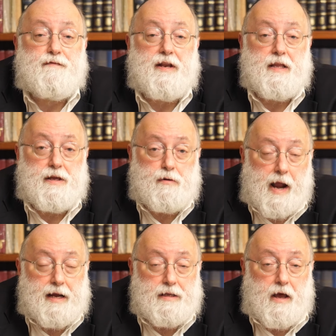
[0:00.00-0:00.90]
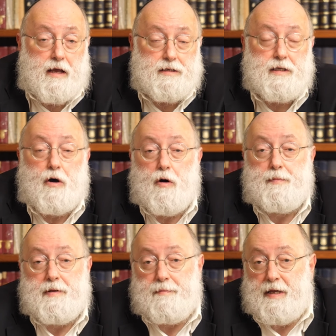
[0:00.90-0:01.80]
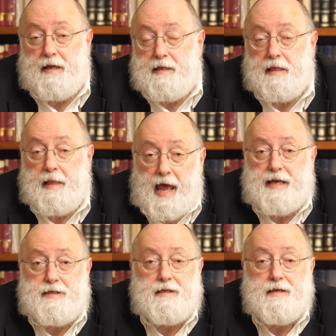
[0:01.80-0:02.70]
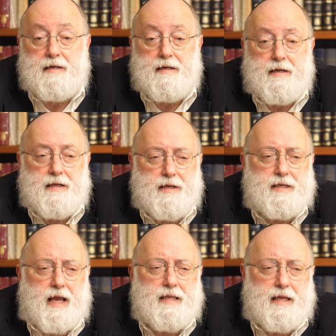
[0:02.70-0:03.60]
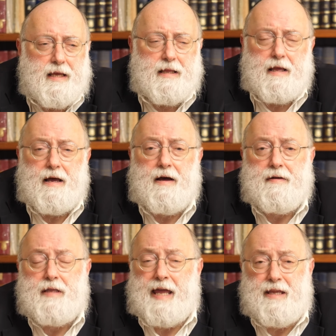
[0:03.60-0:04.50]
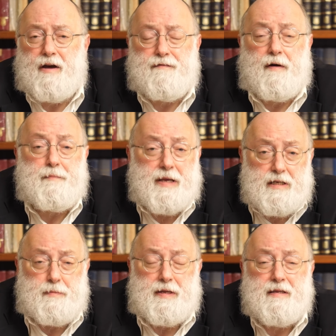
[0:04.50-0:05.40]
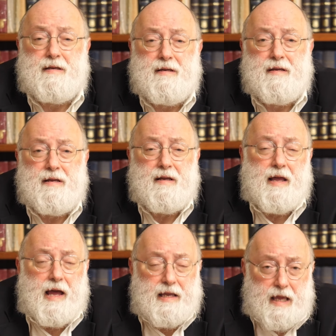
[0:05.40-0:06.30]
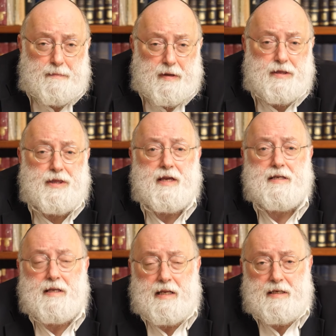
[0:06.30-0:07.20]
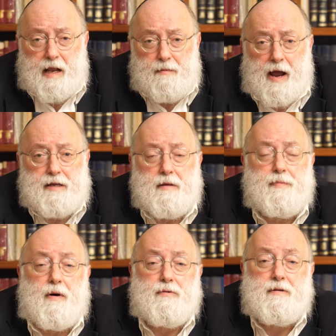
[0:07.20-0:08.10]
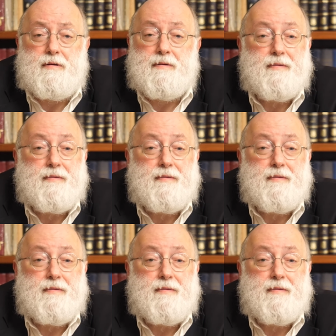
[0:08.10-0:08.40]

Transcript: feeding the crocodiles in the hope you'll be eaten last. This ideal, uh, idea of appeasement and keeping things, let's not rock the boat.